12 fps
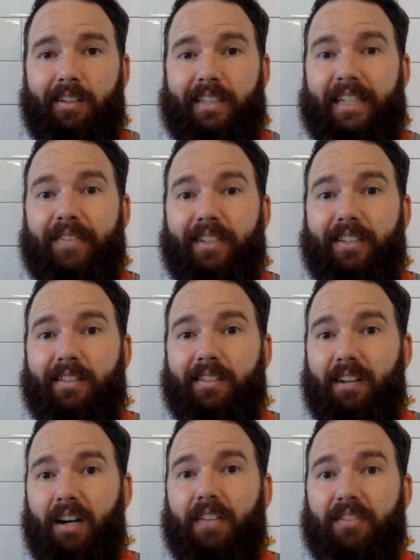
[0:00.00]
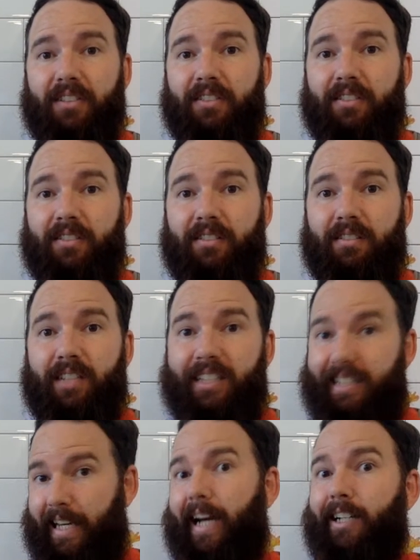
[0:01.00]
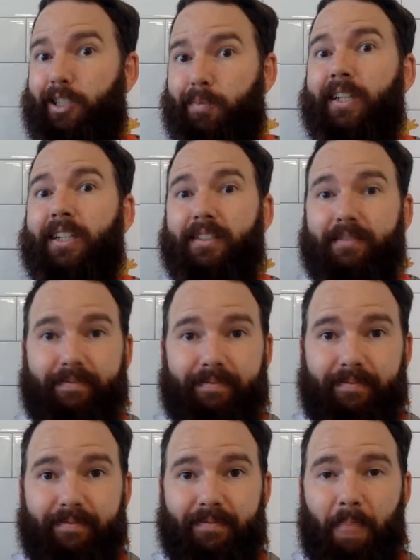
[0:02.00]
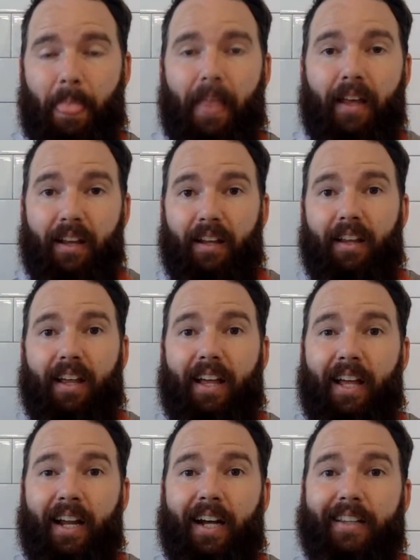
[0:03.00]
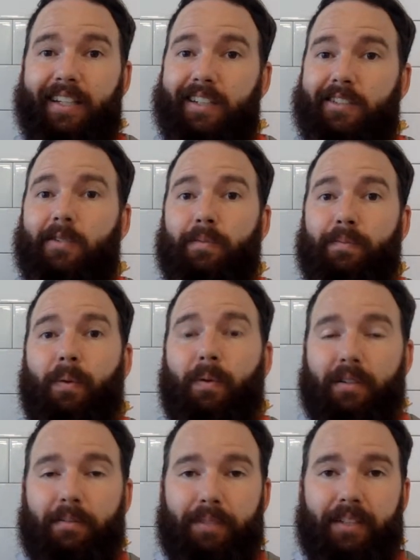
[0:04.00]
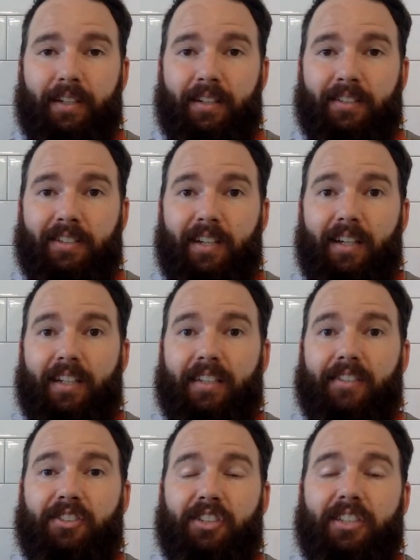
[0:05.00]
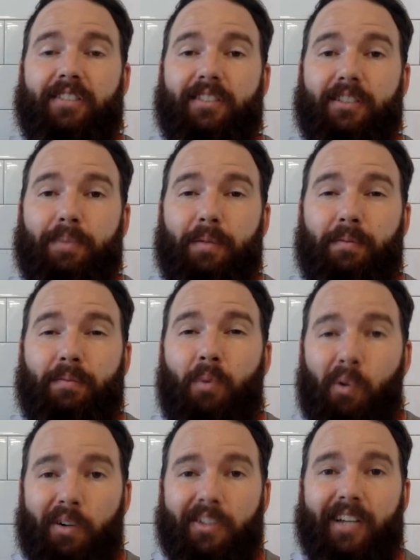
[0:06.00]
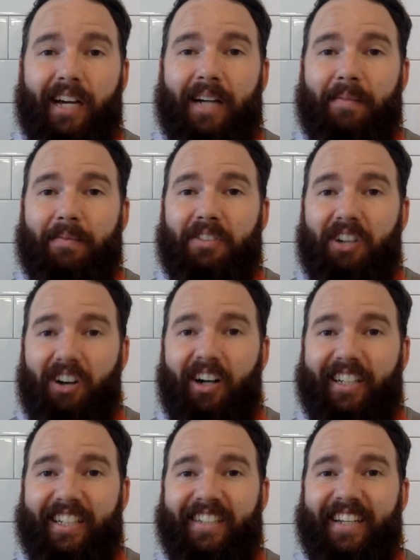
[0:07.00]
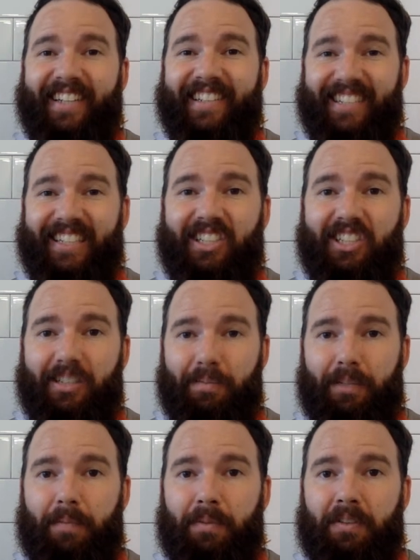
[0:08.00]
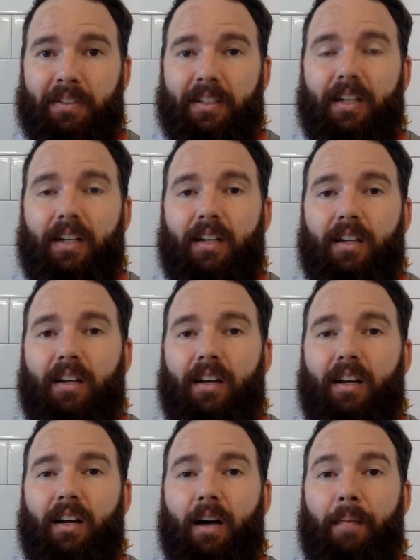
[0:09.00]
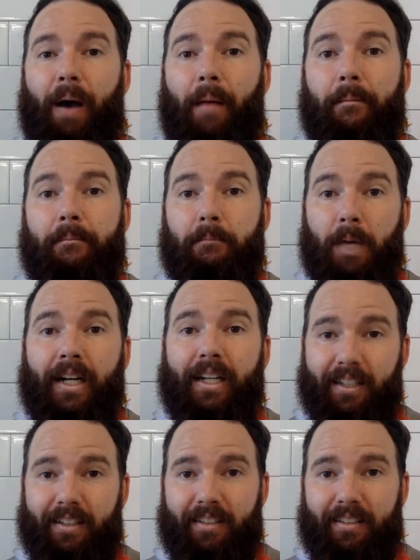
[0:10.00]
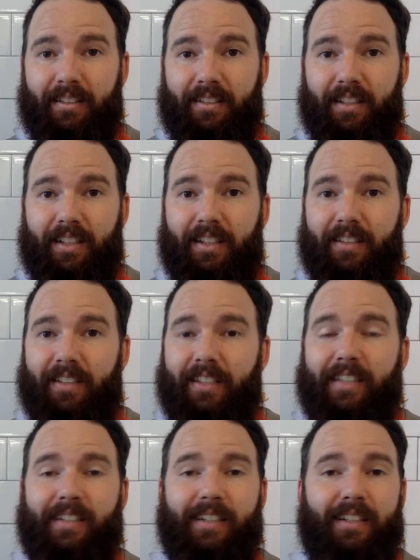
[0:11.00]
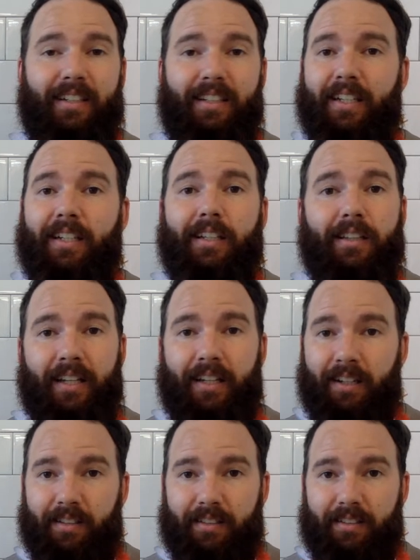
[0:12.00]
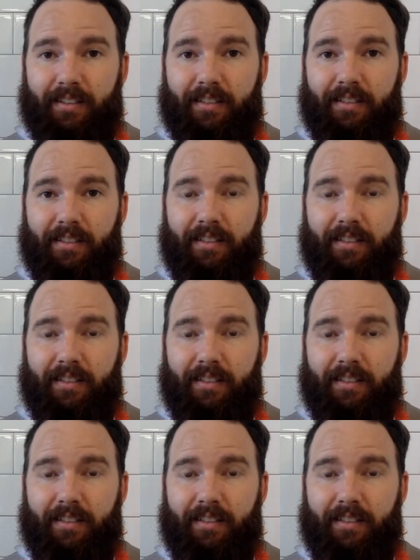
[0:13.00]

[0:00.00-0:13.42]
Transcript: giving costs us like cash money. And I think it's so important because Jesus spent more time talking and teaching people about money than he did anything else.